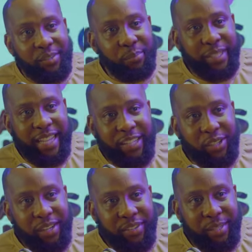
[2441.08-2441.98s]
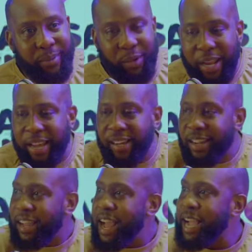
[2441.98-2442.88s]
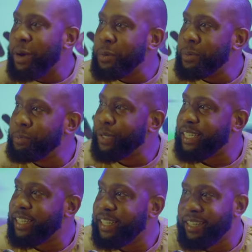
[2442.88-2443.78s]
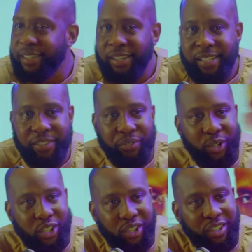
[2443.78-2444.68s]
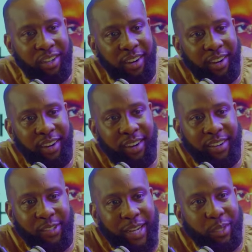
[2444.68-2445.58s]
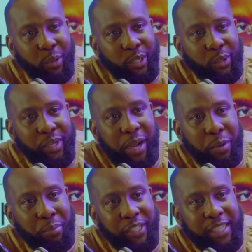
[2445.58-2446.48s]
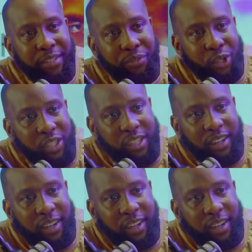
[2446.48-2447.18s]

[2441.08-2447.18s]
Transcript: be scared to leave this man? Like, how can we be preaching divorce? So that's what we do now. We're preaching divorce.